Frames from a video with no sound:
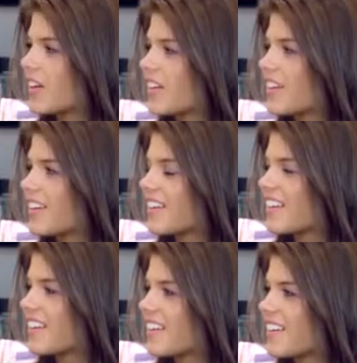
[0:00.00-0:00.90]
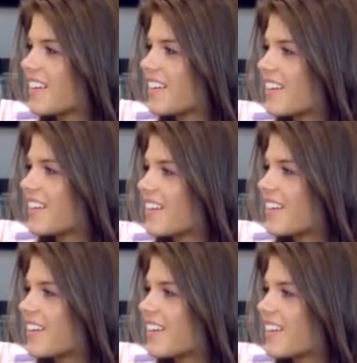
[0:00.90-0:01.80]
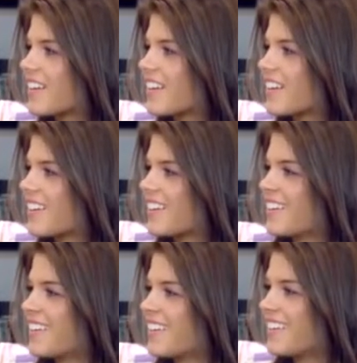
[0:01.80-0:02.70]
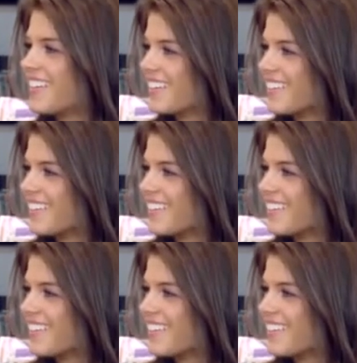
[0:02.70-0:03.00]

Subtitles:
This person isn't speaking.